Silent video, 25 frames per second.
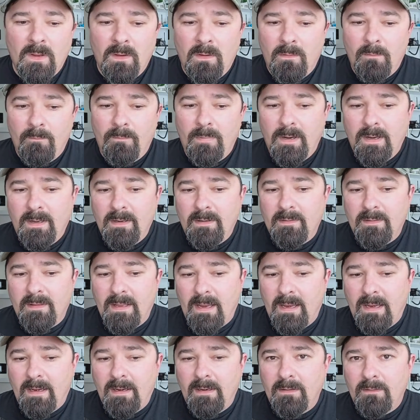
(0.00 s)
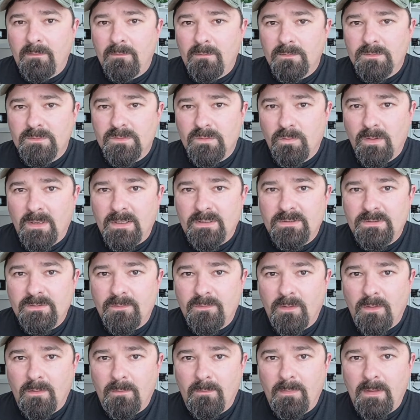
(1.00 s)
But they switched
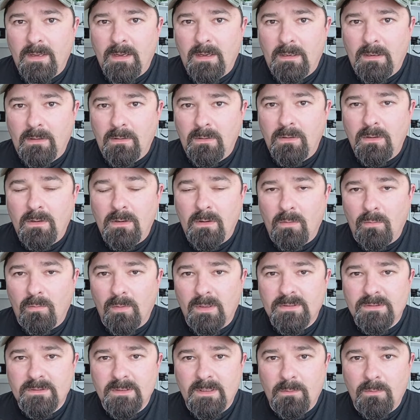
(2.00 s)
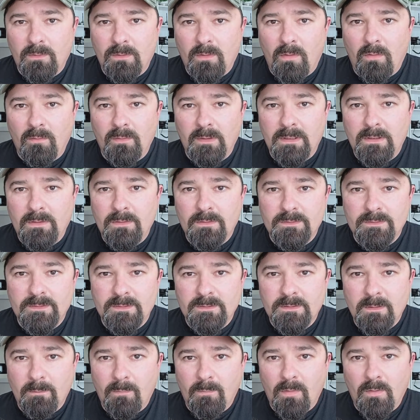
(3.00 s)
from they originally were only
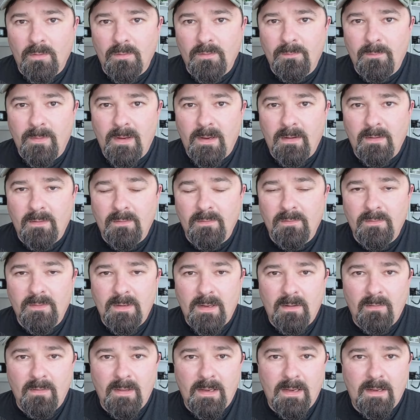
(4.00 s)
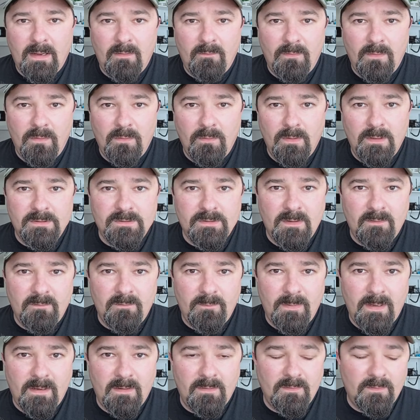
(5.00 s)
using the MURS bands. Now they have UHF
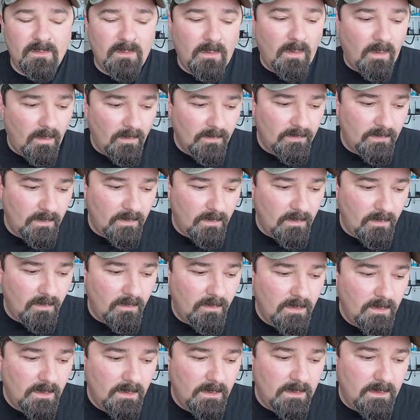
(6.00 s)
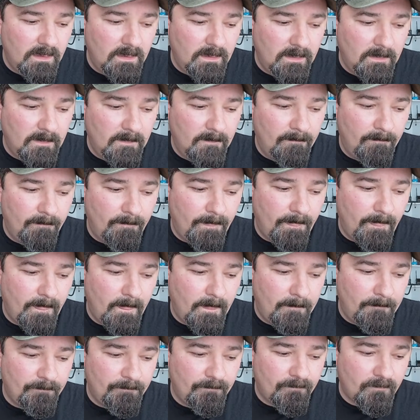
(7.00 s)
bands also. Um,
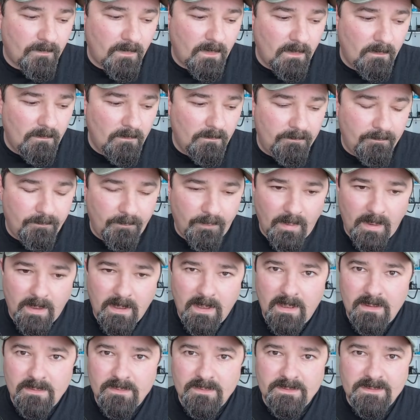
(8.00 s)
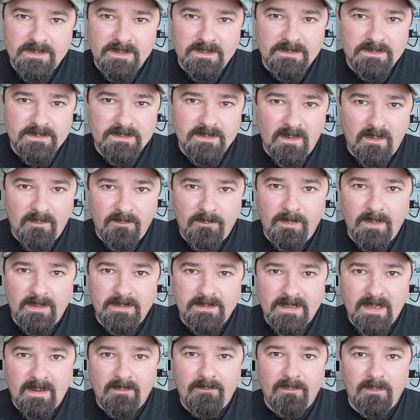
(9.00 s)
pretty interesting stuff,
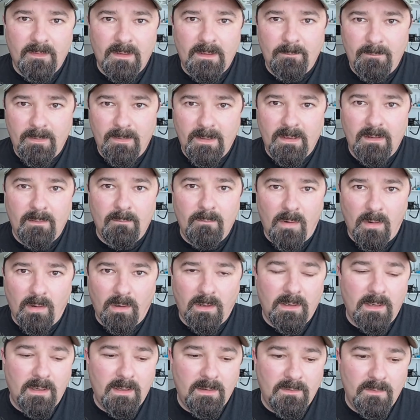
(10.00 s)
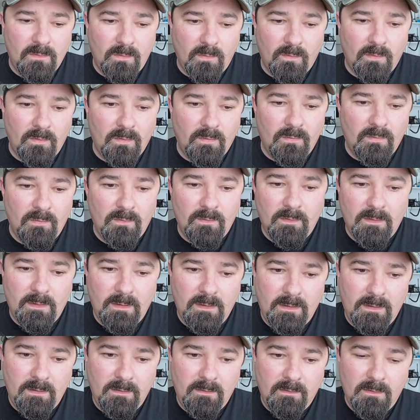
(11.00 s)
but definitely being marketed towards
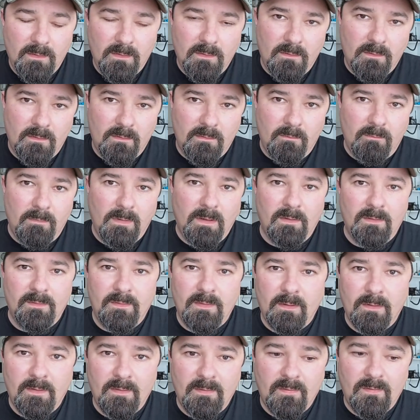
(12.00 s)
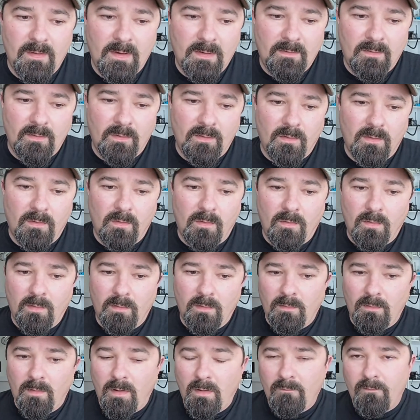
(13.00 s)
the military sector
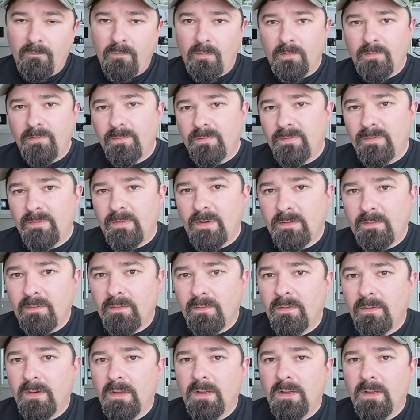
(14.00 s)
or law enforcement sector.